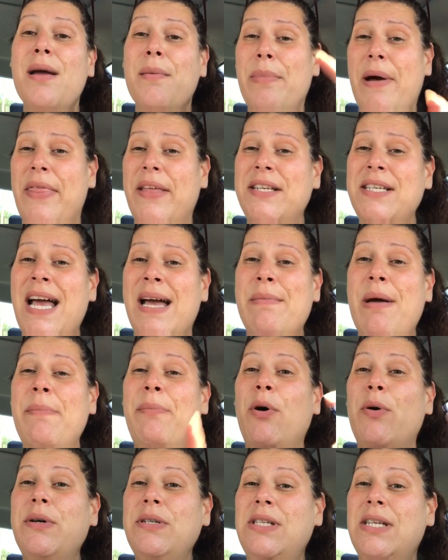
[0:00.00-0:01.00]
by the time I
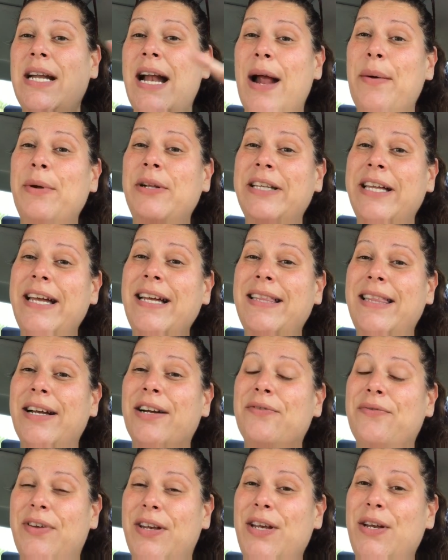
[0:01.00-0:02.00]
post it I will link
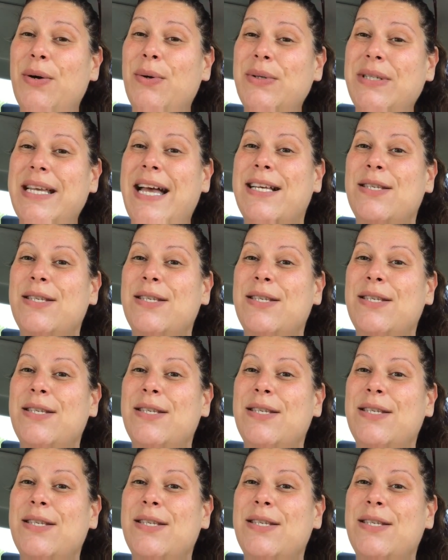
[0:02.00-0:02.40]
their videos